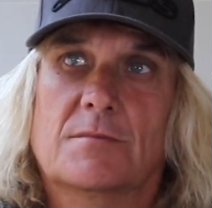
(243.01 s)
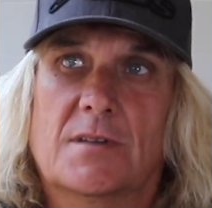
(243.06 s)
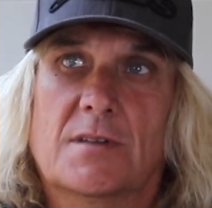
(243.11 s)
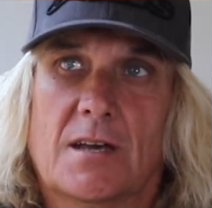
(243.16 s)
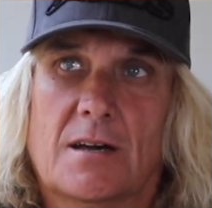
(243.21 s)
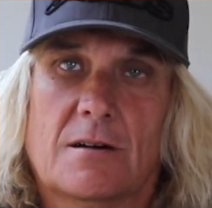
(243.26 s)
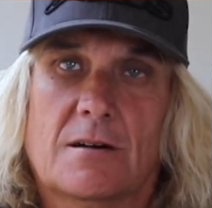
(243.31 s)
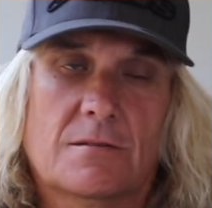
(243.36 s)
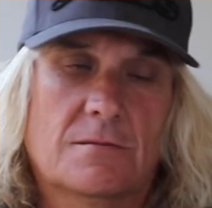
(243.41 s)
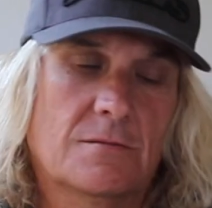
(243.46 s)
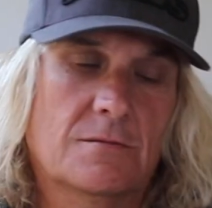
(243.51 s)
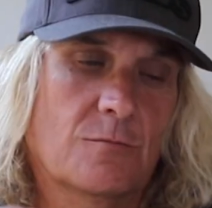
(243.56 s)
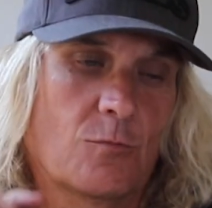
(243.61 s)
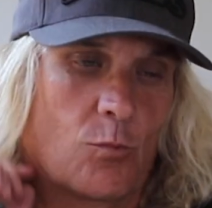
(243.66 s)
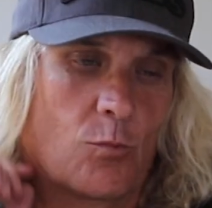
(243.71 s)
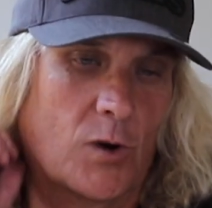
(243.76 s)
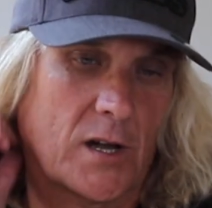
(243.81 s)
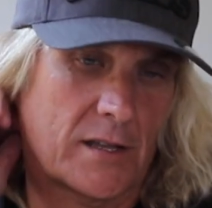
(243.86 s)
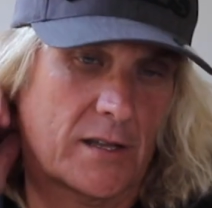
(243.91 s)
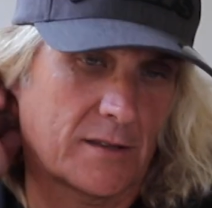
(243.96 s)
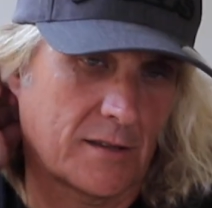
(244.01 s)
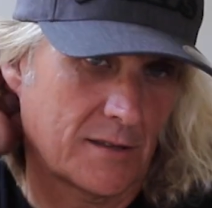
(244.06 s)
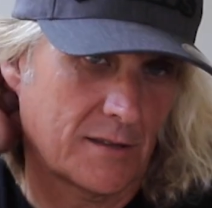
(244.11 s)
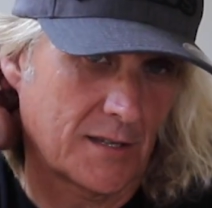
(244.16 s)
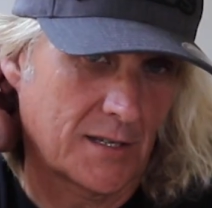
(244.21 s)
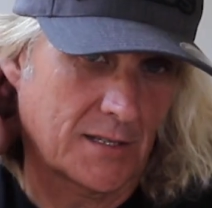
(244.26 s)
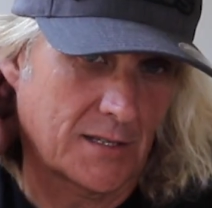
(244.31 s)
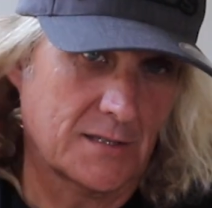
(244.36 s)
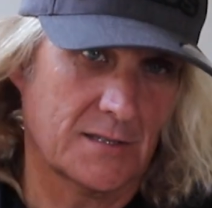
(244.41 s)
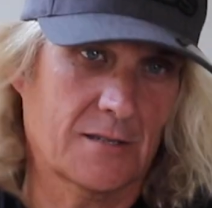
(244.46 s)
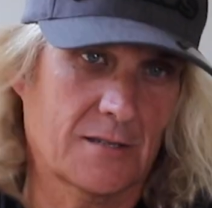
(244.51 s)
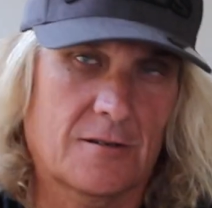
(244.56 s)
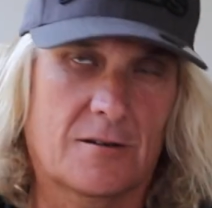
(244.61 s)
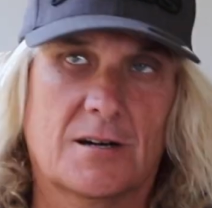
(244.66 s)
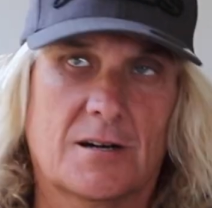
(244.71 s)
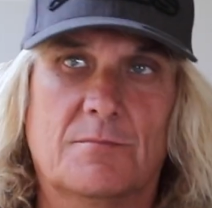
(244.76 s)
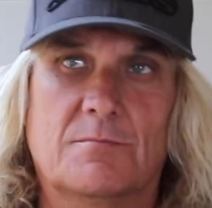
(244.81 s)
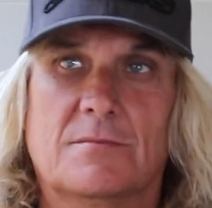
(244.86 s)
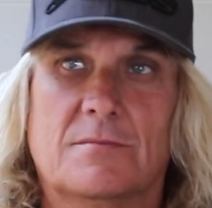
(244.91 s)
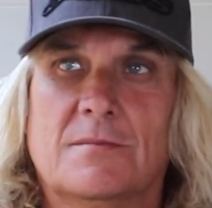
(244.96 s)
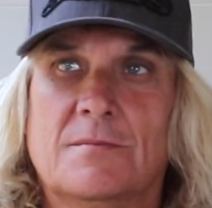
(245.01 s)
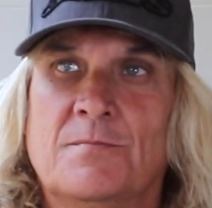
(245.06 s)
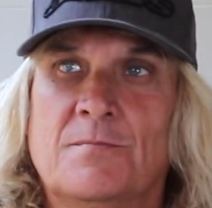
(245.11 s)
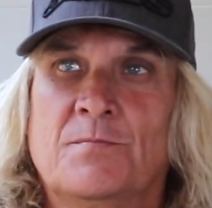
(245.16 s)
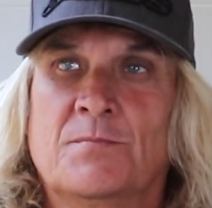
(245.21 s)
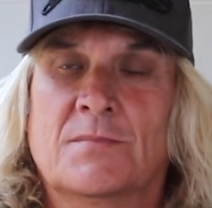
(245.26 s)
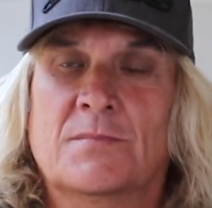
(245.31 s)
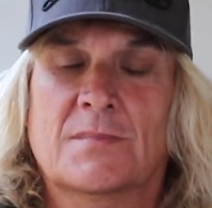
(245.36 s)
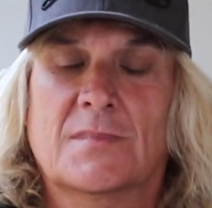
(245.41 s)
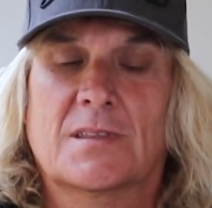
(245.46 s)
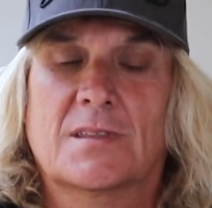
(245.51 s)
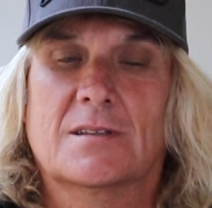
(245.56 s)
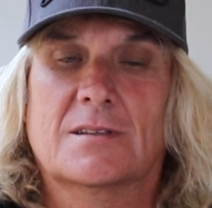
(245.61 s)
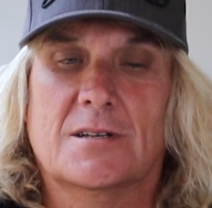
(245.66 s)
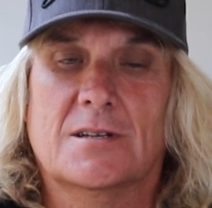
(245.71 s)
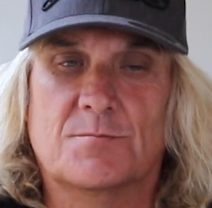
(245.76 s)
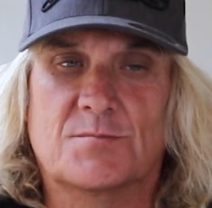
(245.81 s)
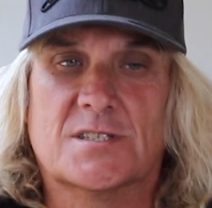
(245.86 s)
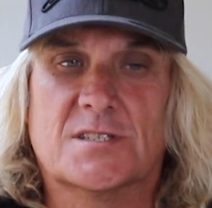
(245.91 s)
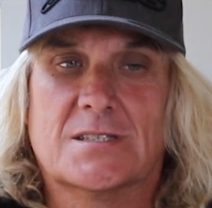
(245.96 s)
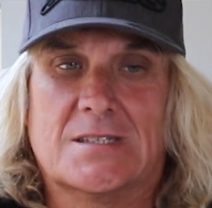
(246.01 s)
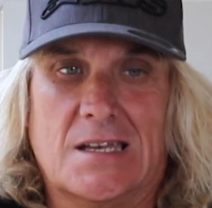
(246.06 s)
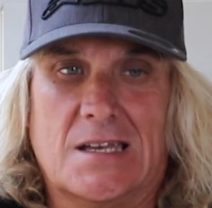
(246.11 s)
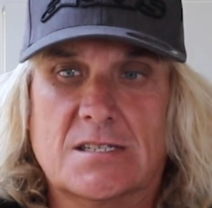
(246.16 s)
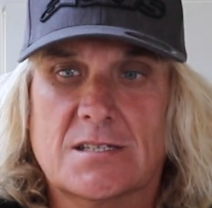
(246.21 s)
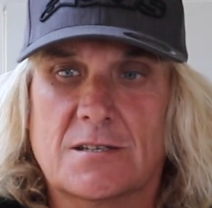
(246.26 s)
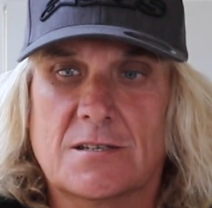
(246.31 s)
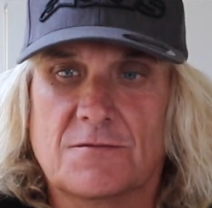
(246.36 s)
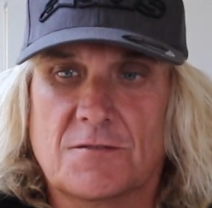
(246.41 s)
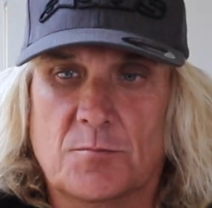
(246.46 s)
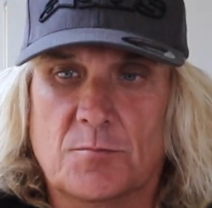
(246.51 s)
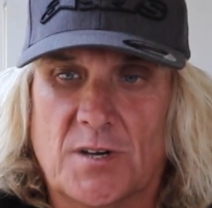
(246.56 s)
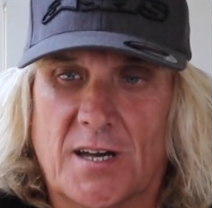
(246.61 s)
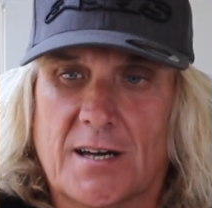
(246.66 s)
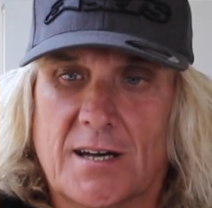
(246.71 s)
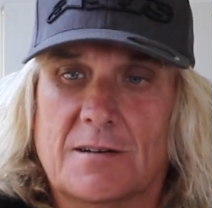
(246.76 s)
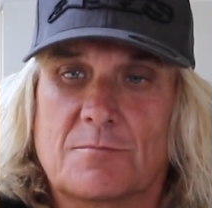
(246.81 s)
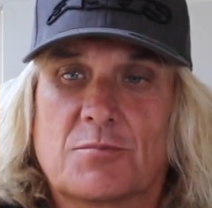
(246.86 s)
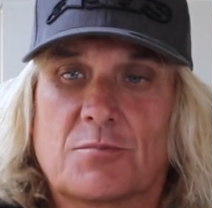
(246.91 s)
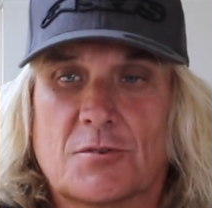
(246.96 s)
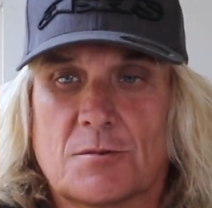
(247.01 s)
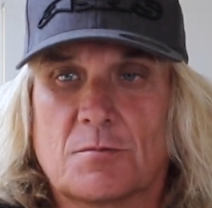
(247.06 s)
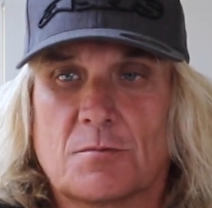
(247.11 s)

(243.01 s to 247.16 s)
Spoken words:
Now, one of the things that I'm obsessive about,